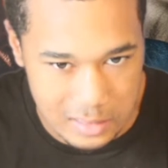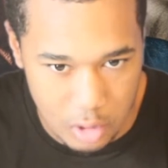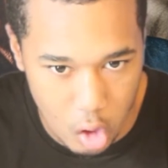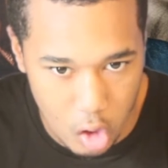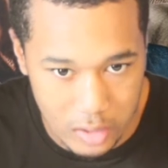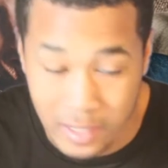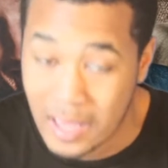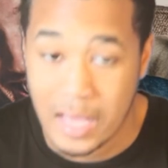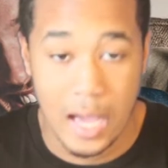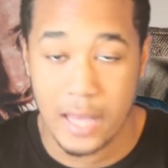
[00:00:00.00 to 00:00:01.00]
to call it.
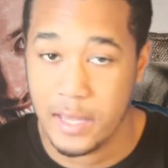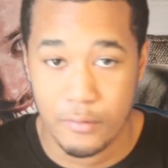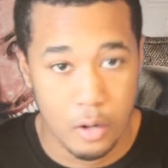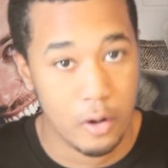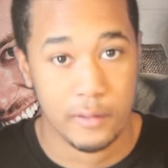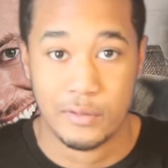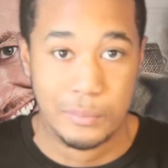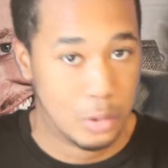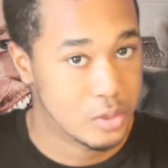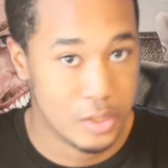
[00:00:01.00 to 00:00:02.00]
I never heard of
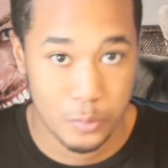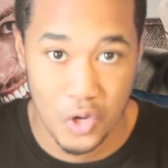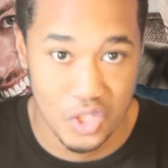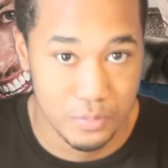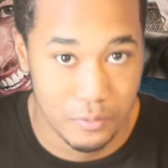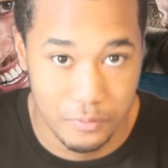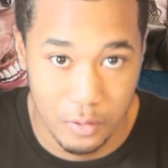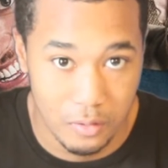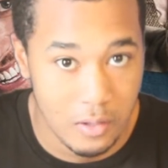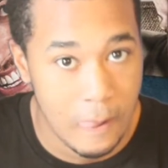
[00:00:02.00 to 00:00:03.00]
emotional walls
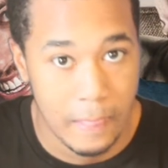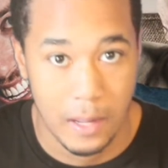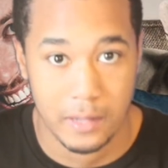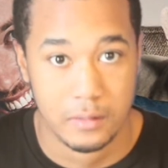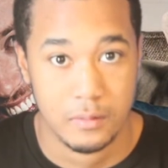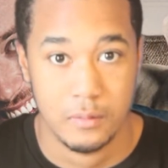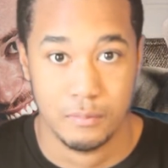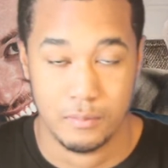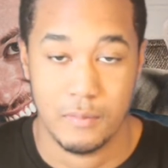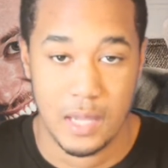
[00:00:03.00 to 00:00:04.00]
before. Like,
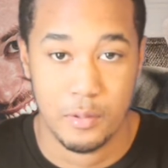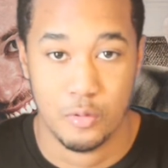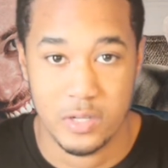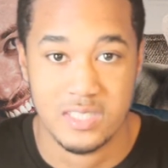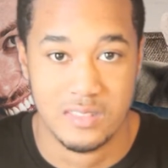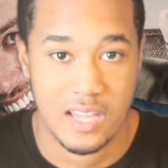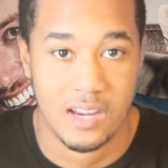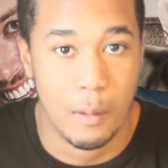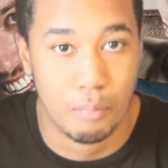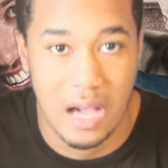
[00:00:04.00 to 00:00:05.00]
maybe it was a thing
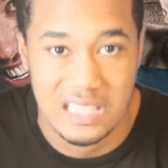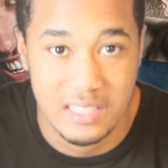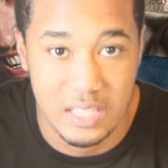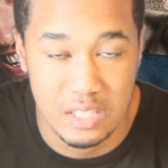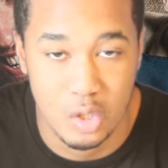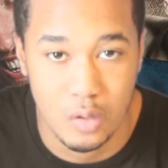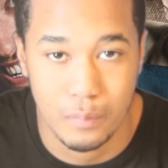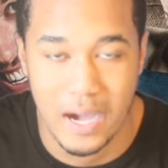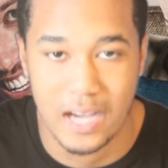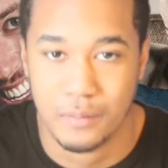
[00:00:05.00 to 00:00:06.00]
and I probably did know
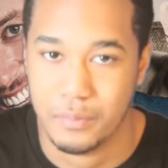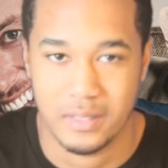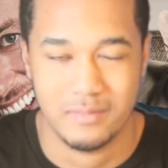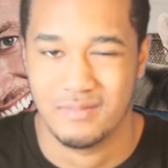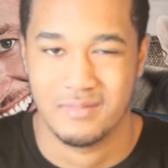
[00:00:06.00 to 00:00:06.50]
about it, but